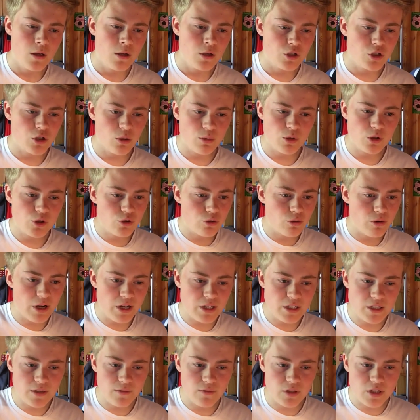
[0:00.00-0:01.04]
so much
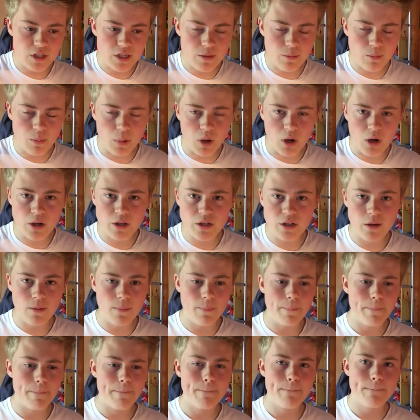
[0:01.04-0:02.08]
creativity in behind
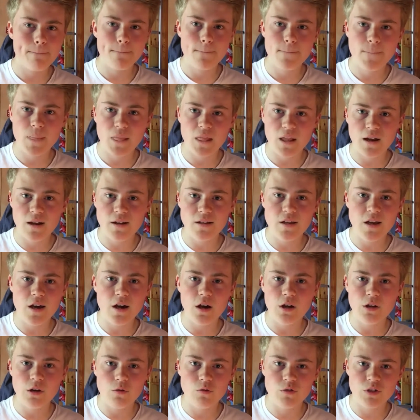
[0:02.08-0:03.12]
him. And
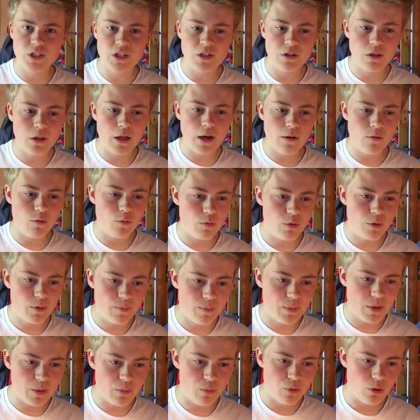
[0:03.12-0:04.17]
yeah, I don't see that would
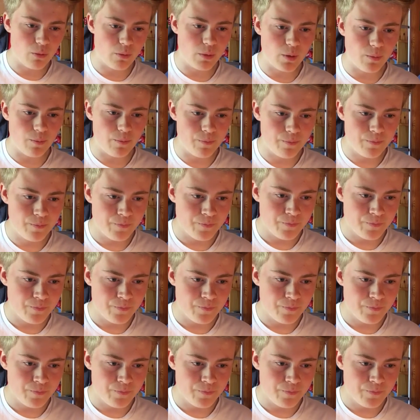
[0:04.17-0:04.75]
be a problem.